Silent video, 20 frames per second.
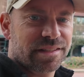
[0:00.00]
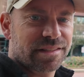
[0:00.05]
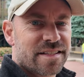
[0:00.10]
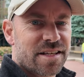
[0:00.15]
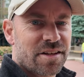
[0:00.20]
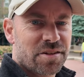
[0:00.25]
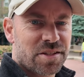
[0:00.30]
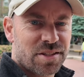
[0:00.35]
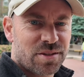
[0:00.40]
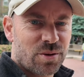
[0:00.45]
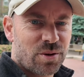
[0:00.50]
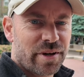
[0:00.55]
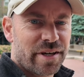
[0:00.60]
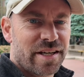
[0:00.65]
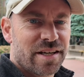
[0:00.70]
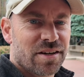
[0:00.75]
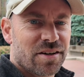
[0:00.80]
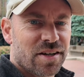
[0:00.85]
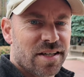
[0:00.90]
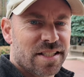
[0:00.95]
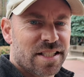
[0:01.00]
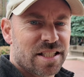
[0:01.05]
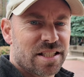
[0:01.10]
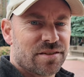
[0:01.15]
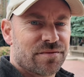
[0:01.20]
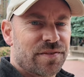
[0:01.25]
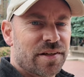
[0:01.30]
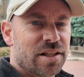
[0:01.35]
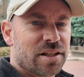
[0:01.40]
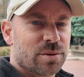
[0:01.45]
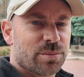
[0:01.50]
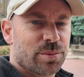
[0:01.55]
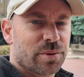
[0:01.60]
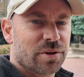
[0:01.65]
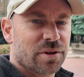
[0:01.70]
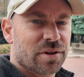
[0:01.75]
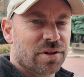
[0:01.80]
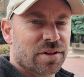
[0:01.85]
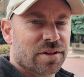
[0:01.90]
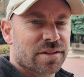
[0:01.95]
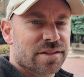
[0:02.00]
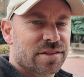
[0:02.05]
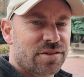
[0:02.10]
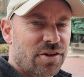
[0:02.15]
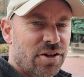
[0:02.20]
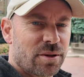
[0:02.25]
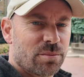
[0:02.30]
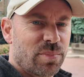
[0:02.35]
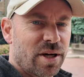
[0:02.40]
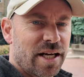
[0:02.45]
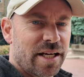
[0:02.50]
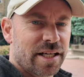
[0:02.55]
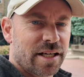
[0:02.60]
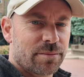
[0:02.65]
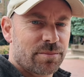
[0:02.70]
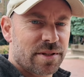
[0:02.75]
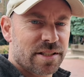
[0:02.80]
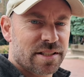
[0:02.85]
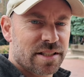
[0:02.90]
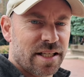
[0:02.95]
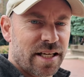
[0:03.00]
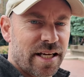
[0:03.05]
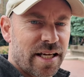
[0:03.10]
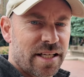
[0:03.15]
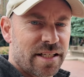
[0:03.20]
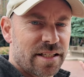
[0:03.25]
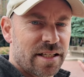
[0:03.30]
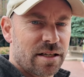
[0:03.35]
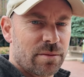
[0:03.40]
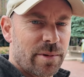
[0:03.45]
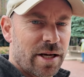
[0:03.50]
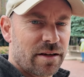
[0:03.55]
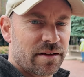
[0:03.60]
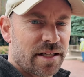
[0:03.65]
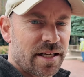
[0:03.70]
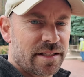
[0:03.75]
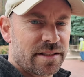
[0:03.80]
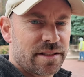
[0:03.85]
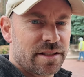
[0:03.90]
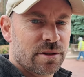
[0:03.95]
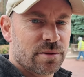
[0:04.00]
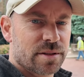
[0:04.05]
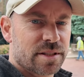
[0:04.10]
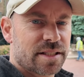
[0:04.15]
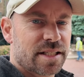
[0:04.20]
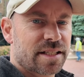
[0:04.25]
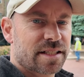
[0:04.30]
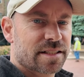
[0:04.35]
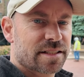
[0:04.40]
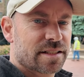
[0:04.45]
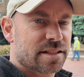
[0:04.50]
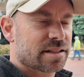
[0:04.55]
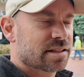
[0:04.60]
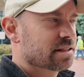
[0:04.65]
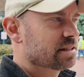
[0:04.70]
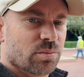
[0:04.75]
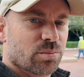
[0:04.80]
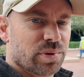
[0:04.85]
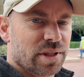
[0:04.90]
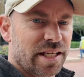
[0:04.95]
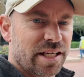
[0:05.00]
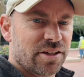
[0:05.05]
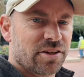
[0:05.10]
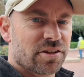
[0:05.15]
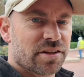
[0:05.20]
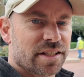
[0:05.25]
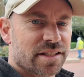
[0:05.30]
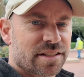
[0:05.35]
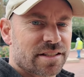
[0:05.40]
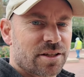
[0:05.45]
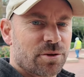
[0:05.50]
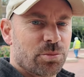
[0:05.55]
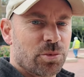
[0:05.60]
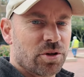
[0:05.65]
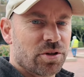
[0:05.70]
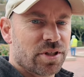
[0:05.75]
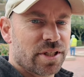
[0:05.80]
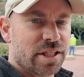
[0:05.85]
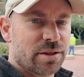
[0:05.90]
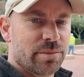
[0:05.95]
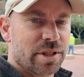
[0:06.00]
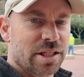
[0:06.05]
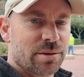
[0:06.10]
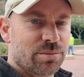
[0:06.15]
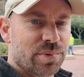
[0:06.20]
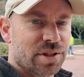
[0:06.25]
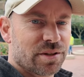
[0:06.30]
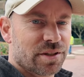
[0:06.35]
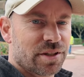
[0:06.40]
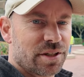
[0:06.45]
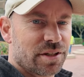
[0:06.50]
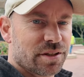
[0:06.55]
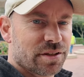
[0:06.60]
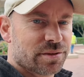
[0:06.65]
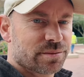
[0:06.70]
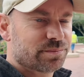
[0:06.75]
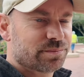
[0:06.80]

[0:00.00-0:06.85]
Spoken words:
So the story here is a developer started buying up this land in about 1906. The plan on this community being built here,